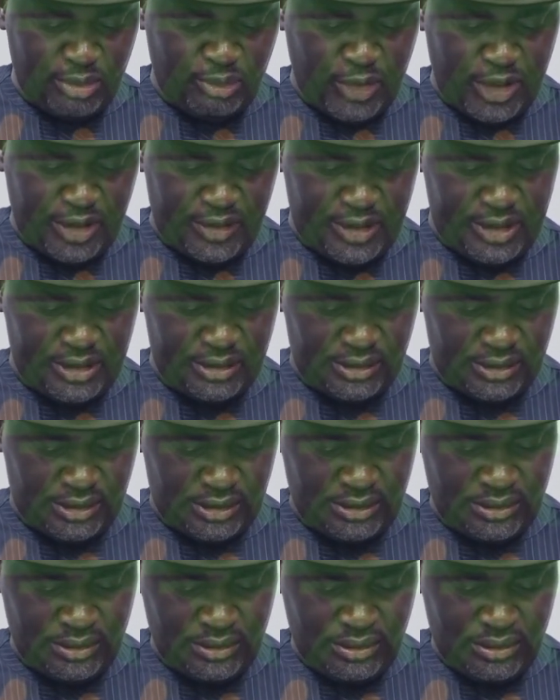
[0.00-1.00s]

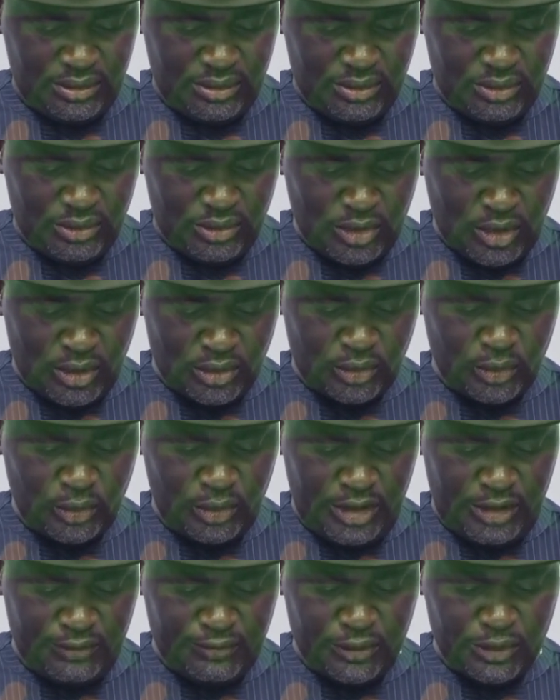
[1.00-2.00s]
parents not to
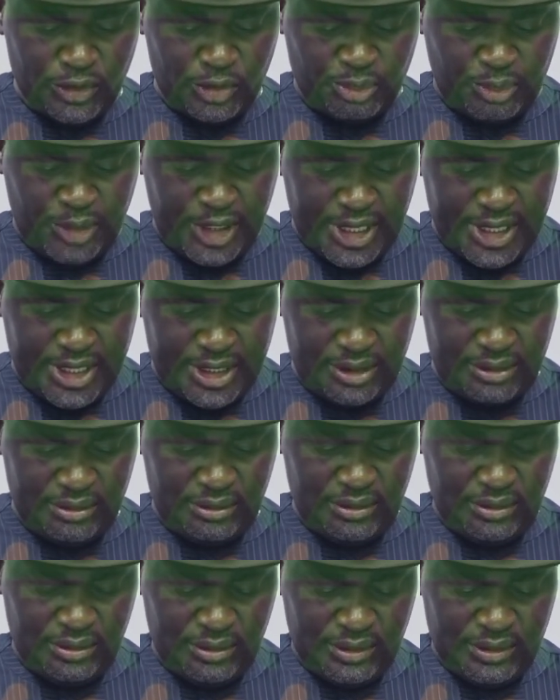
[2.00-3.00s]
even spare
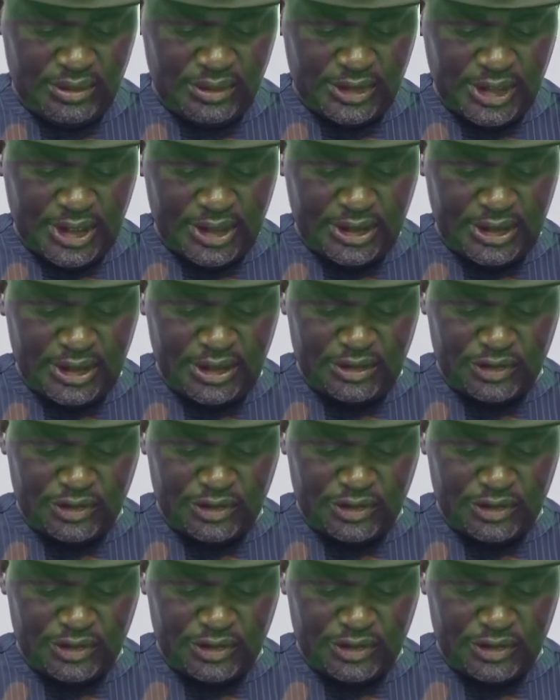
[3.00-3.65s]
taking